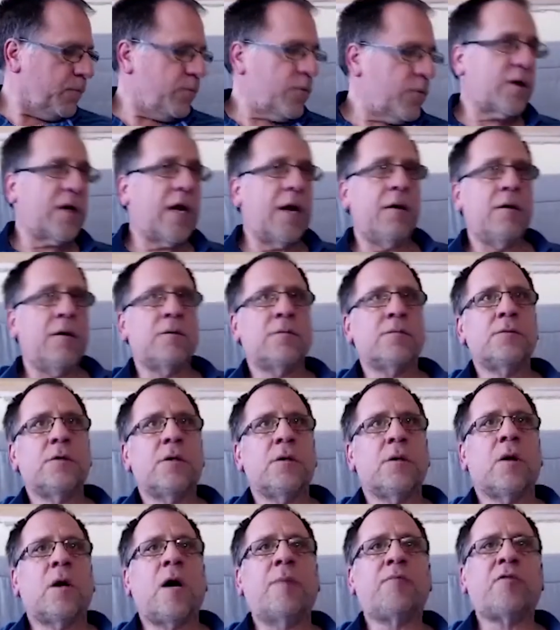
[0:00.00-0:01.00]
Okay,
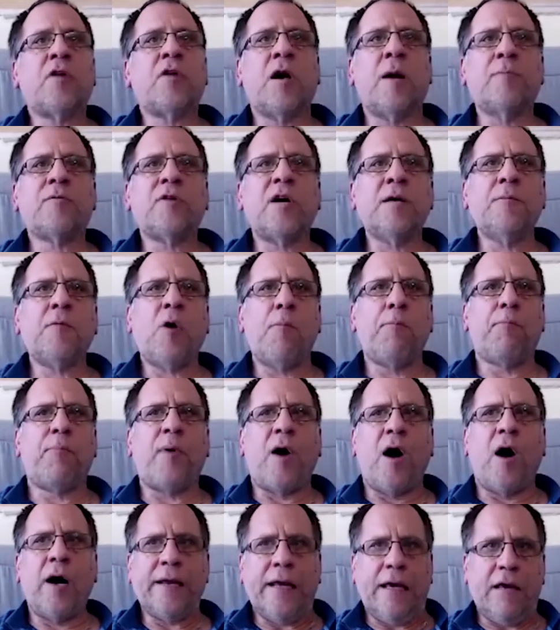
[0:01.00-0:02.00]
I'm, t- I'm talking about
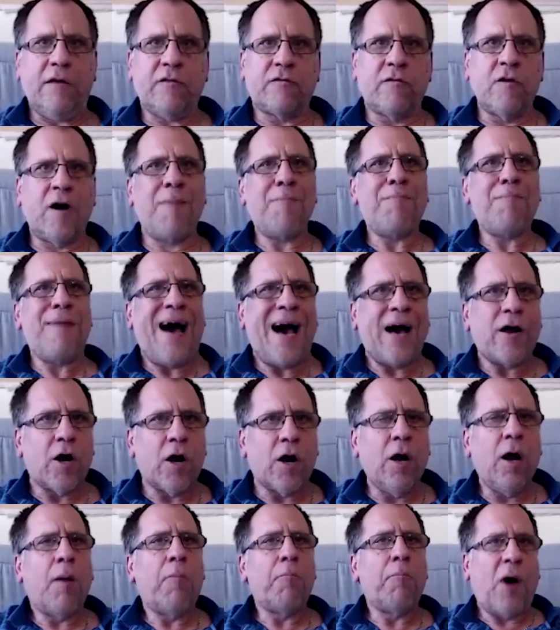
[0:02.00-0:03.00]
bodies, not
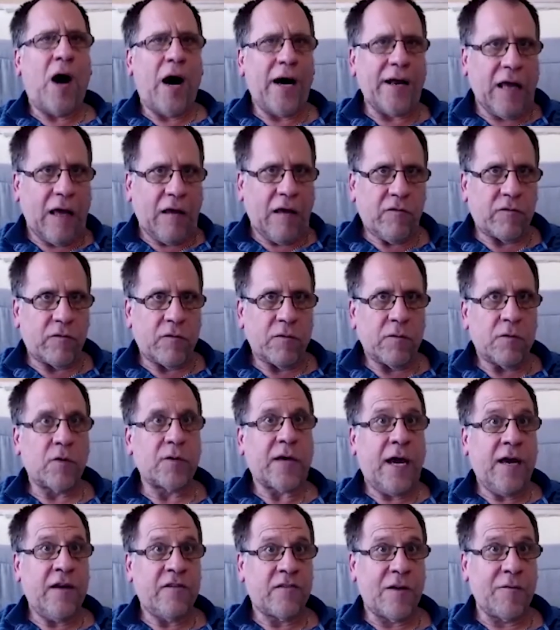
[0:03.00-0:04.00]
matter, bodies.
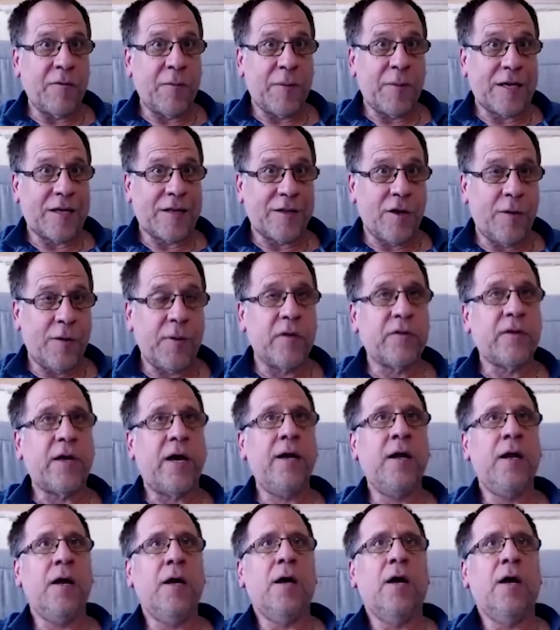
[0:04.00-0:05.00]
Okay, is everybody clear about
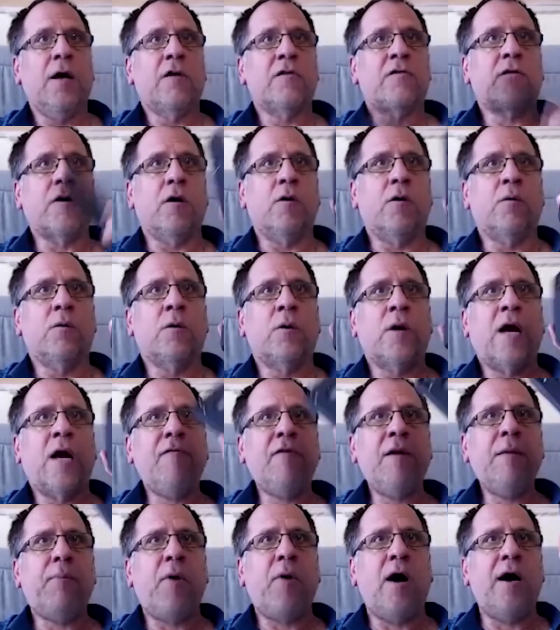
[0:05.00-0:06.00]
that? So
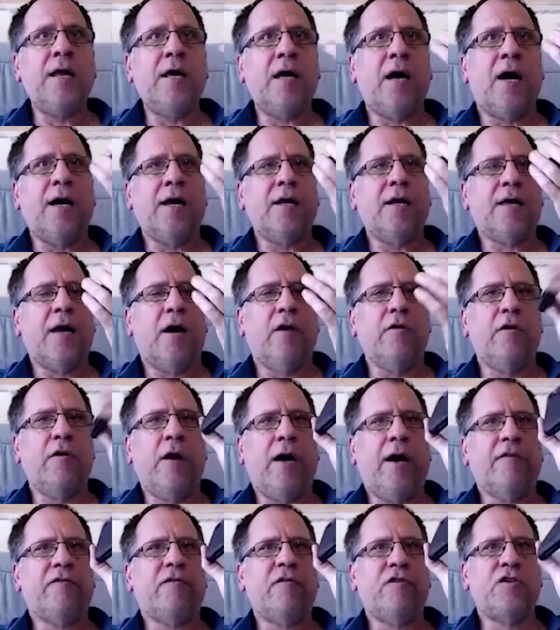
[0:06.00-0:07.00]
every body I encounter
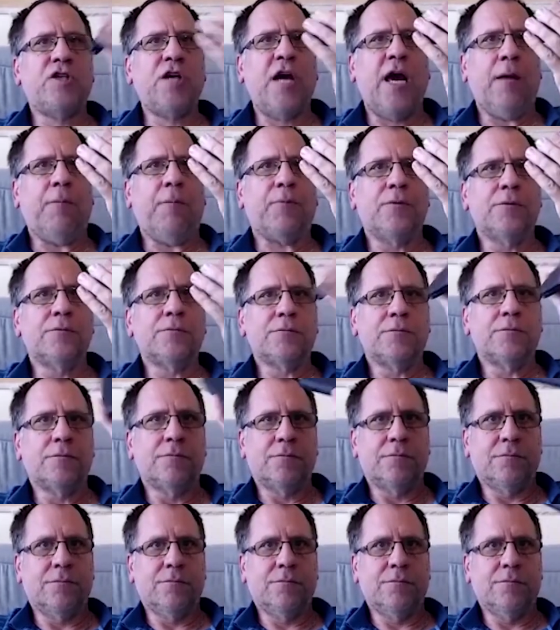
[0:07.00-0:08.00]
has a shape.
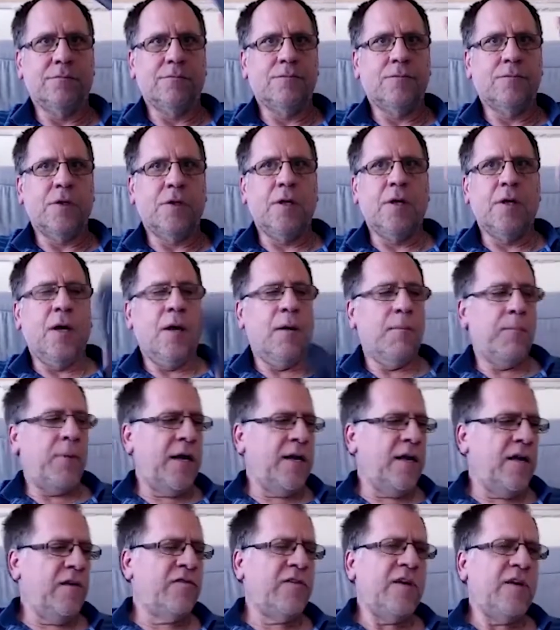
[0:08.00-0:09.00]

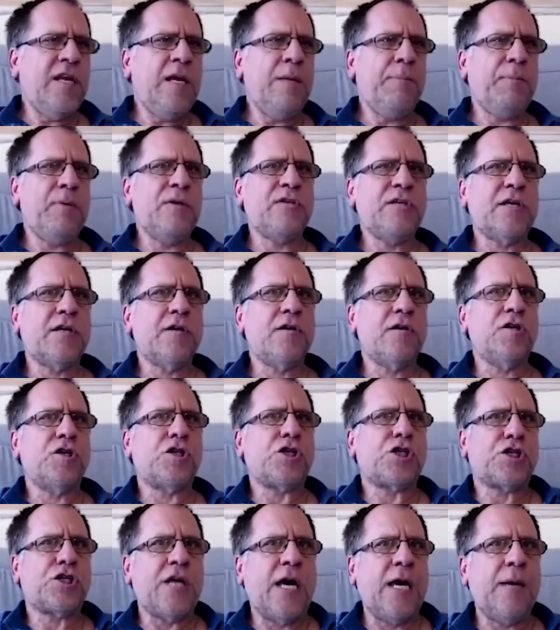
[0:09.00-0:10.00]
But is any particular
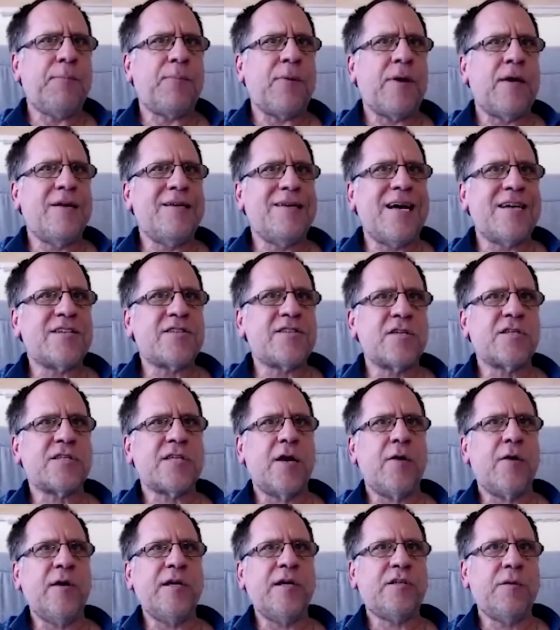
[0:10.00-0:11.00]
shape
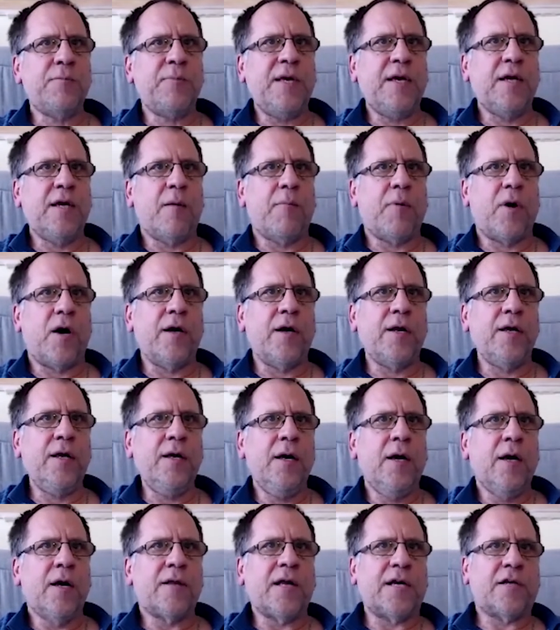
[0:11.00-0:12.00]
necessary to being a body?
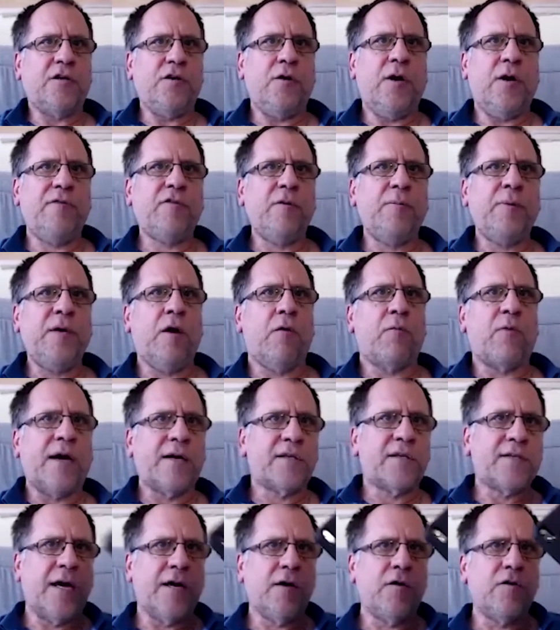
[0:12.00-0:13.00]
Like, do you have to be a
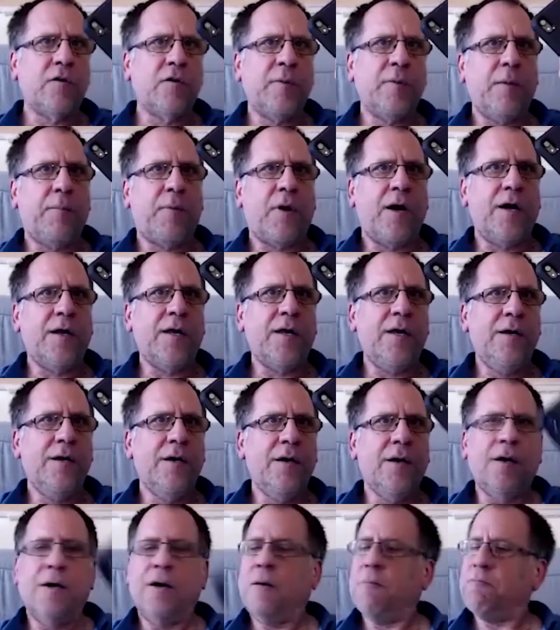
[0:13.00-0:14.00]
rectangle mm-hmm. to be a body?
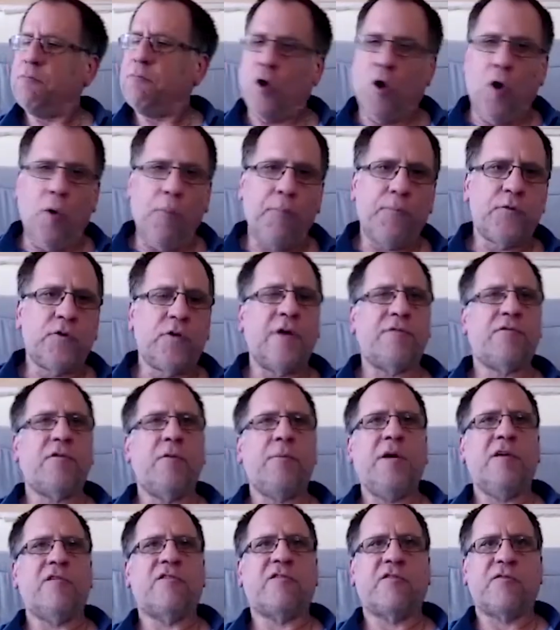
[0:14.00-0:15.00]
Hmm. Nope. Do you have to
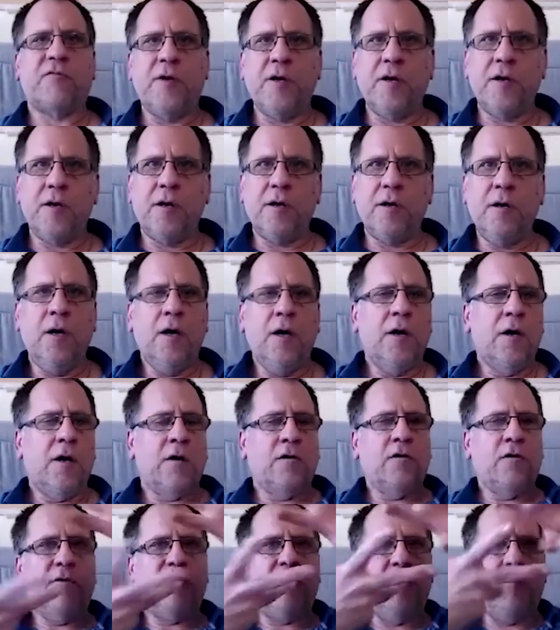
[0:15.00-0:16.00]
be a hmm. sphere?
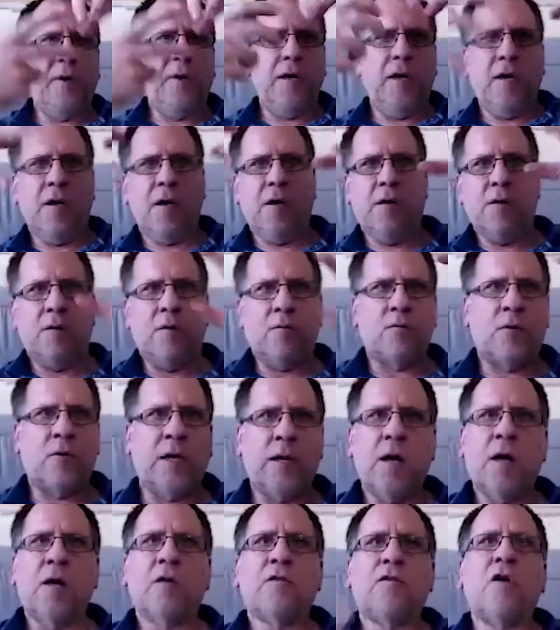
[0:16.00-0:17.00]
you have to right. be right?
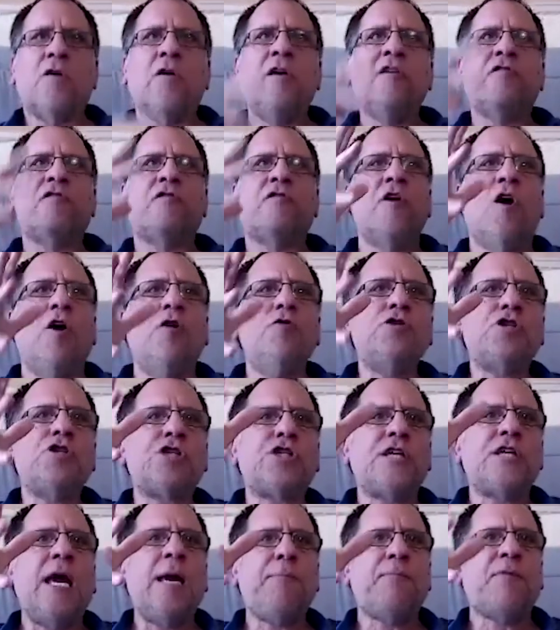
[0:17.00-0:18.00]
There is no
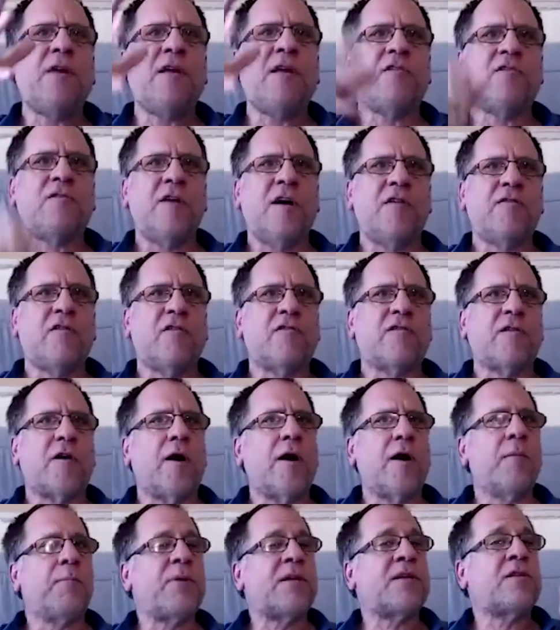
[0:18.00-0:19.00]
shape that's
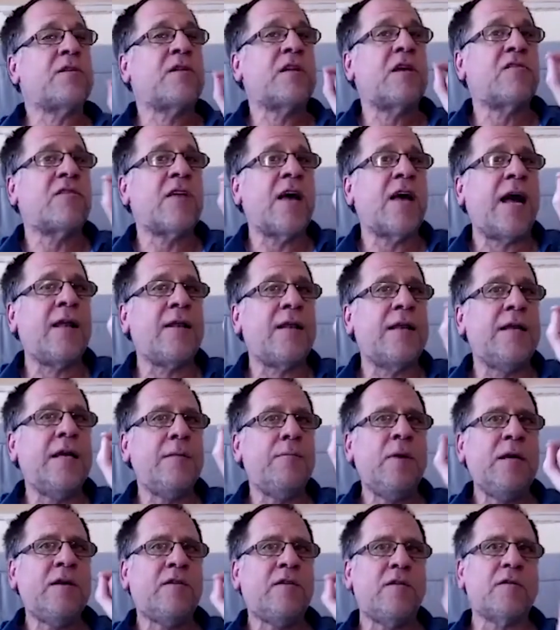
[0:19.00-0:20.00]
necessary. But does that
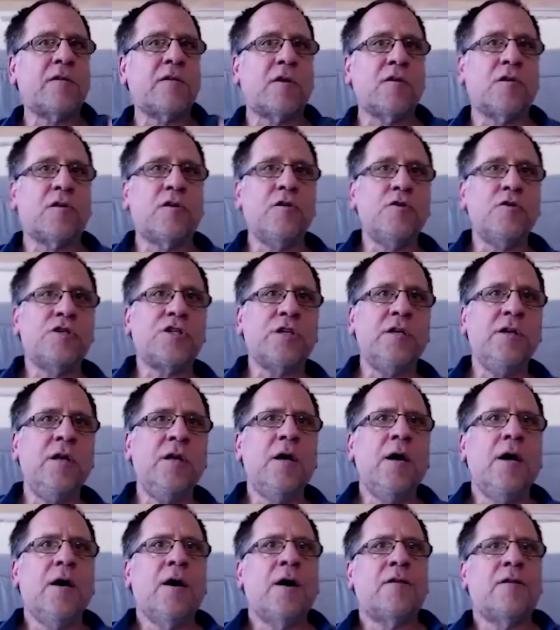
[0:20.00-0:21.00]
lead me to the conclusion
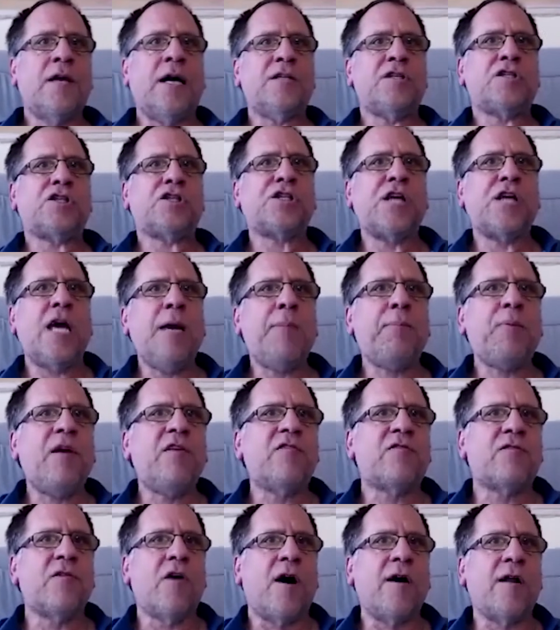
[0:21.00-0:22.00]
that shape
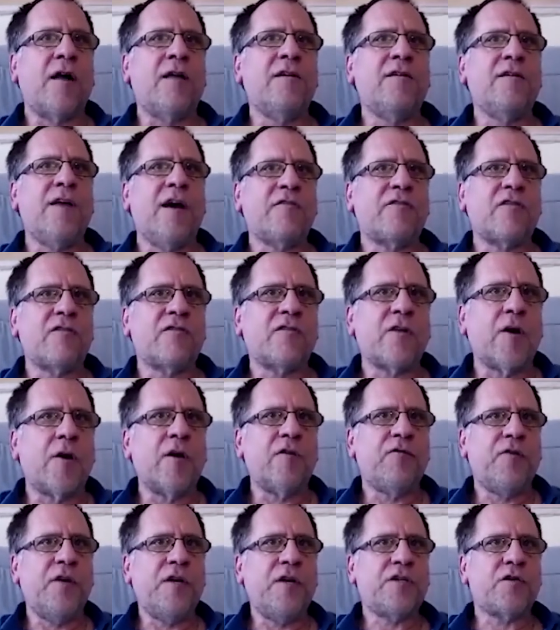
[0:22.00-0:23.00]
is not a
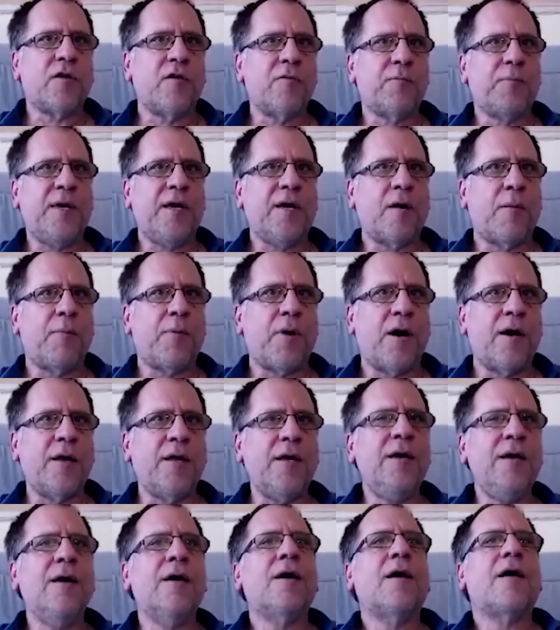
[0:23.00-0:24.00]
necessary feature of being a
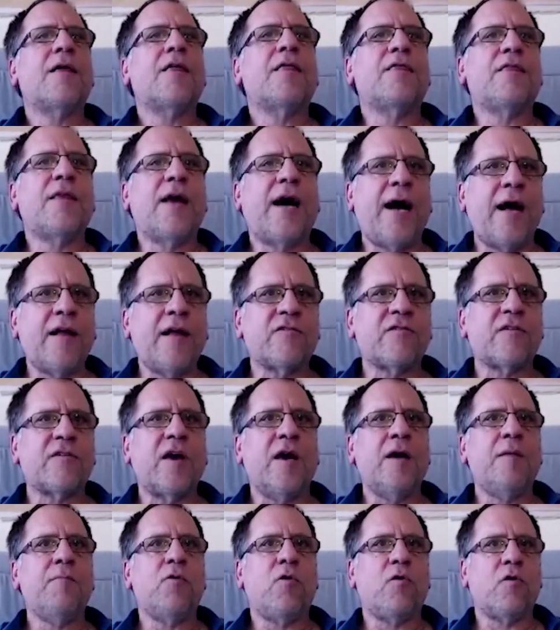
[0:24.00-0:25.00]
body? That's
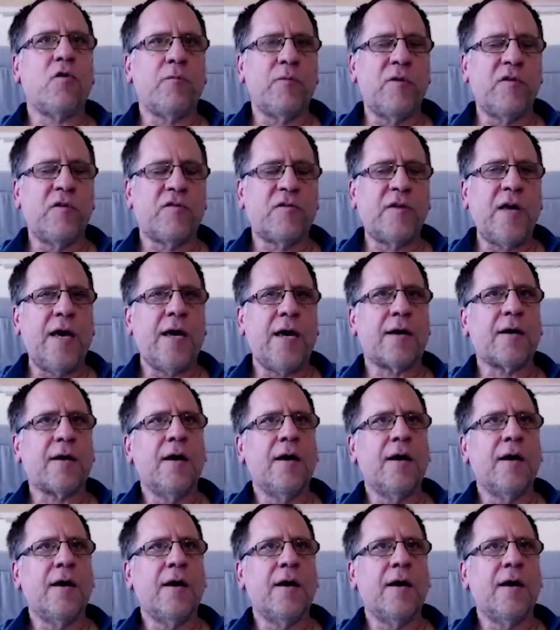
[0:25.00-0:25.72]
a modal mistake.